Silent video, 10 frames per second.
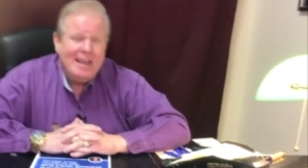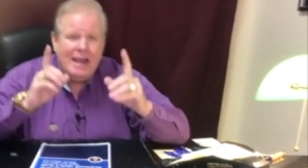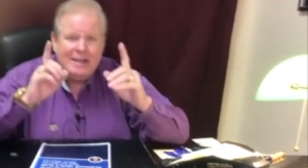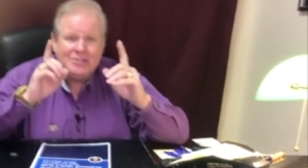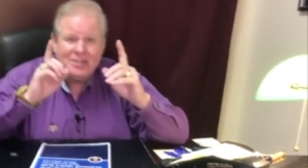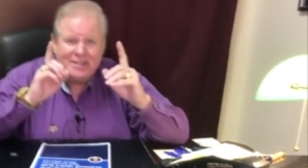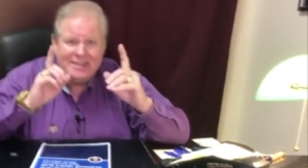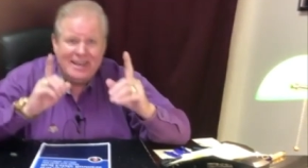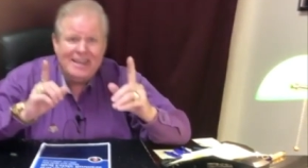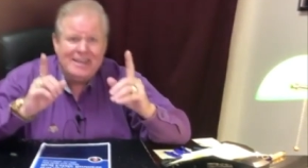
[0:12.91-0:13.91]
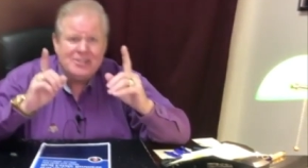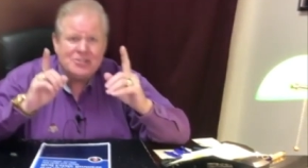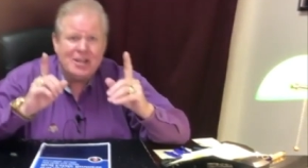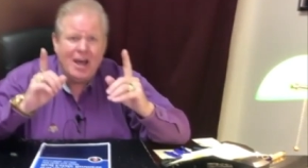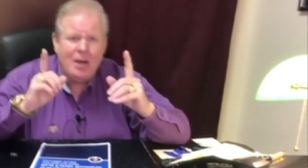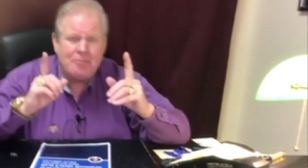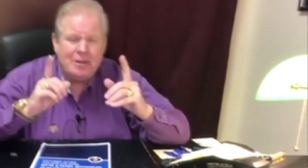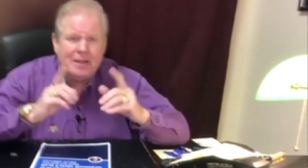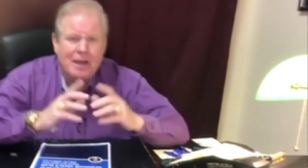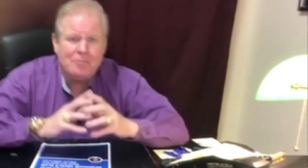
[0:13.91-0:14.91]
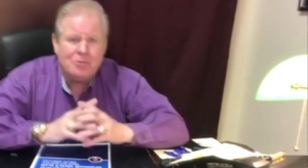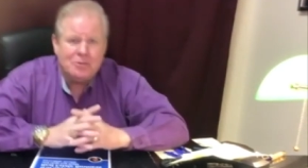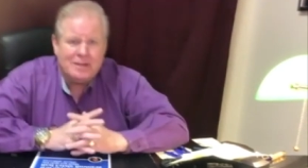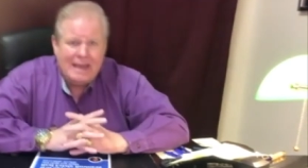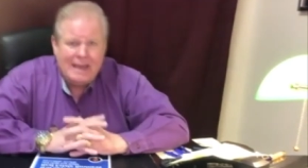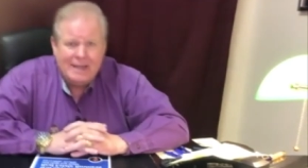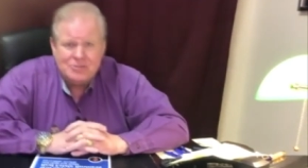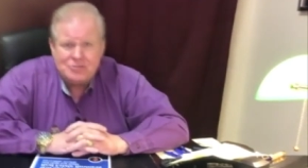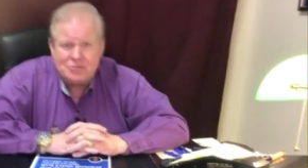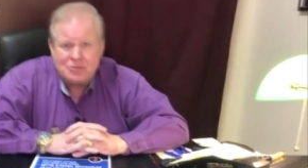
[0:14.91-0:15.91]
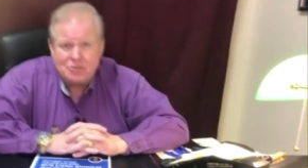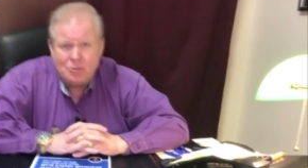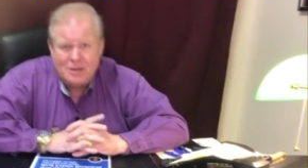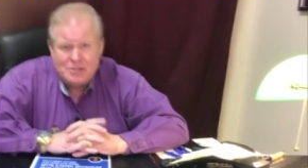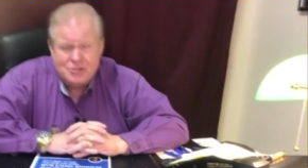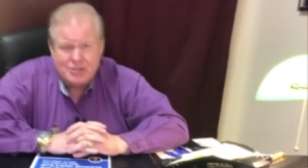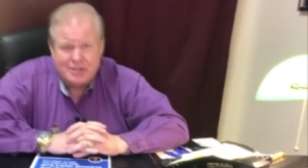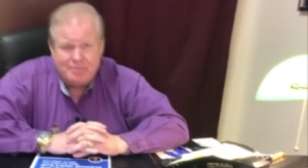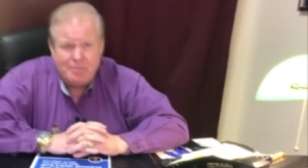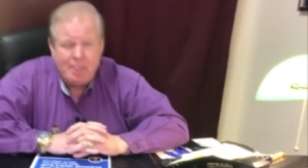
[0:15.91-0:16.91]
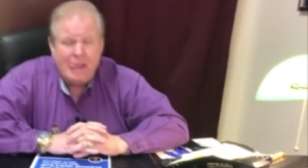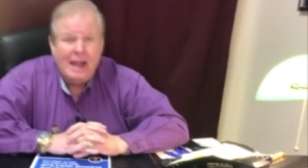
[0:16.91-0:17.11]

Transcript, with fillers: And today's topic, I'm going to answer the question,